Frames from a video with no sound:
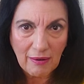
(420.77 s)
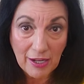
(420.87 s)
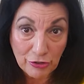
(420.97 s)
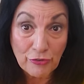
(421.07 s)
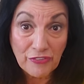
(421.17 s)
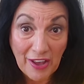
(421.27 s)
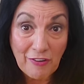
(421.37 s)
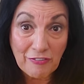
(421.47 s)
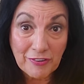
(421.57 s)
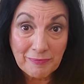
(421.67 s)
on
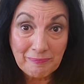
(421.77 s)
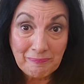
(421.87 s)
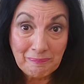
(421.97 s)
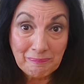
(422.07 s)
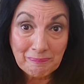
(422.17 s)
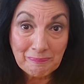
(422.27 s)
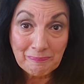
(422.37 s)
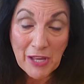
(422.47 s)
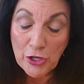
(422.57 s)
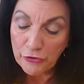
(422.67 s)
yourself.
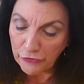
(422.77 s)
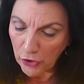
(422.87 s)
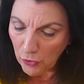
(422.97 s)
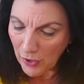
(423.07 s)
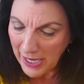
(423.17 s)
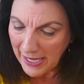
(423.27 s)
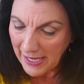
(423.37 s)
So